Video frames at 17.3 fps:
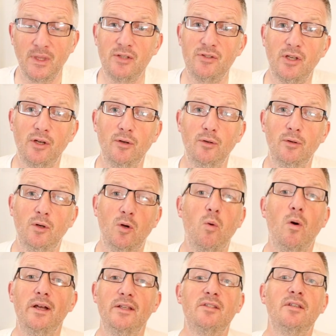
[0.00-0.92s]
So
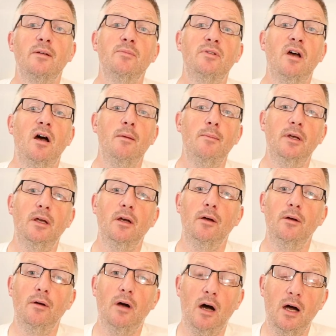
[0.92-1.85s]
quite some time
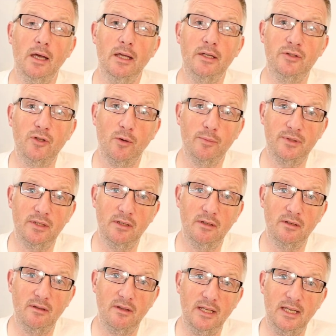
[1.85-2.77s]
ago, I
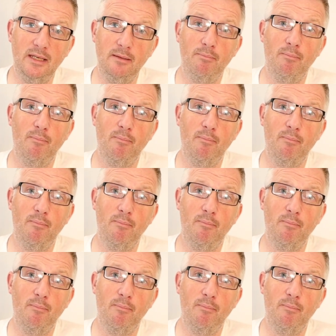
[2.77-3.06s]
adopted the